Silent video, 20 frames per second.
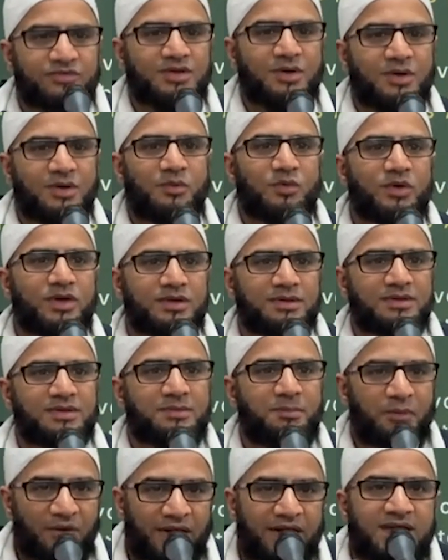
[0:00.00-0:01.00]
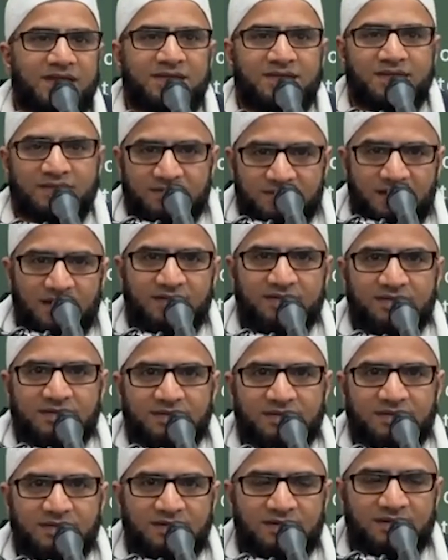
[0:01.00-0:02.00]
If someone praises
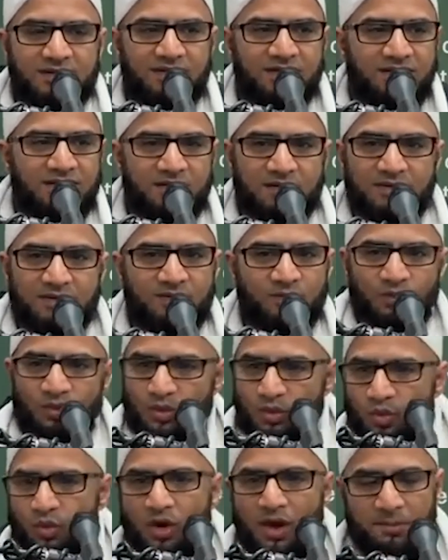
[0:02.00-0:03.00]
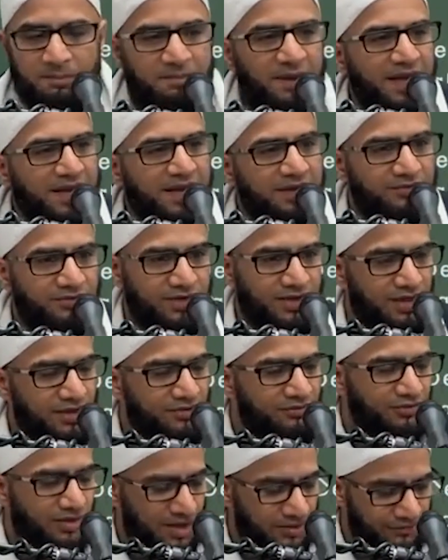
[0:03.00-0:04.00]
us, what
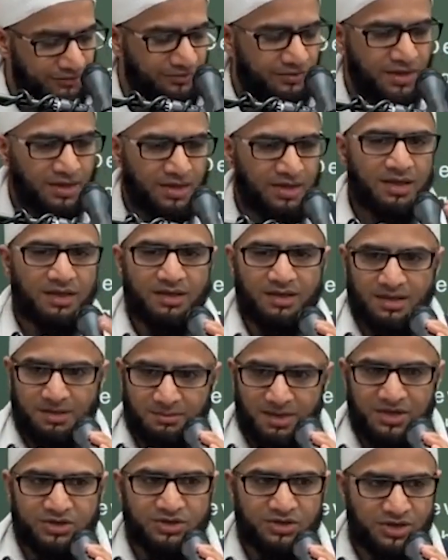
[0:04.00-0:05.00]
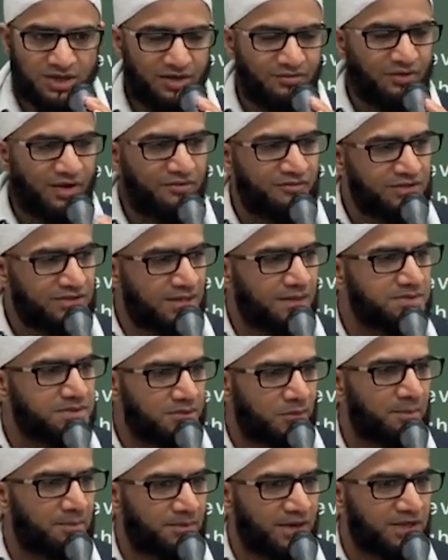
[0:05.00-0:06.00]
benefit? If imagine, if every
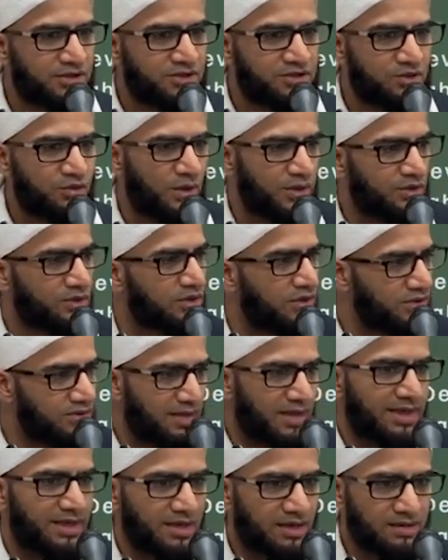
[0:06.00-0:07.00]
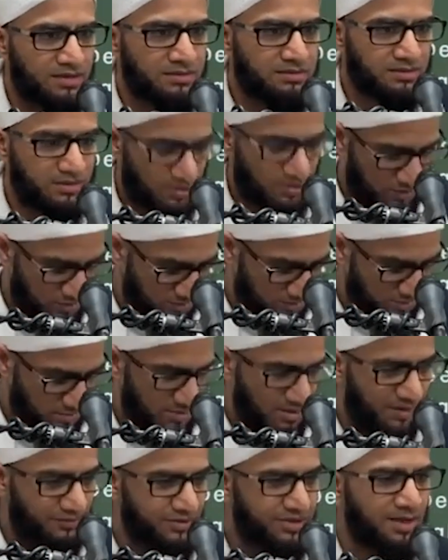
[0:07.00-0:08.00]
time someone praised you and you got like, you know,
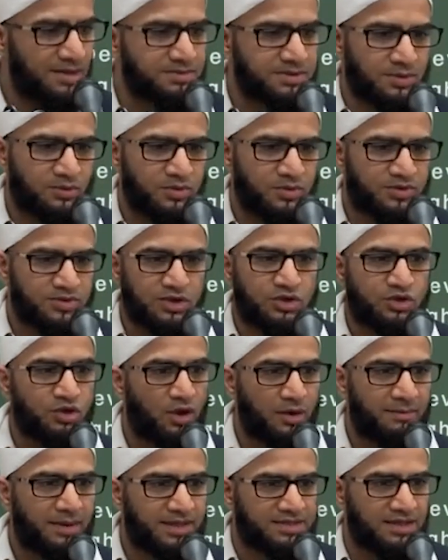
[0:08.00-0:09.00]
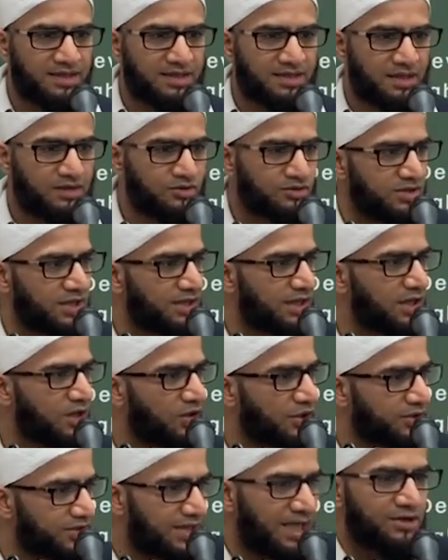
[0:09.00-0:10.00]
every time someone said, you're amazing, you
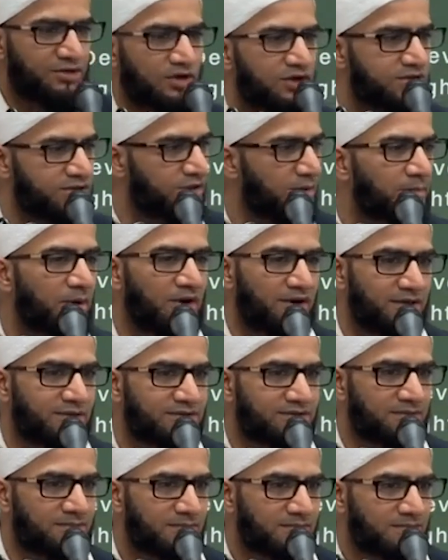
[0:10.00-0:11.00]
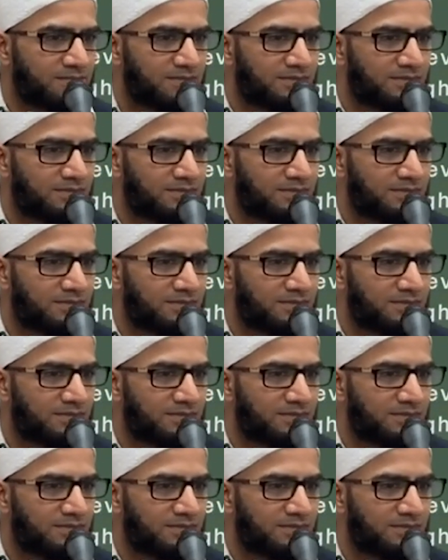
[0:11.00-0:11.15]
suddenly got $10 in your pocket.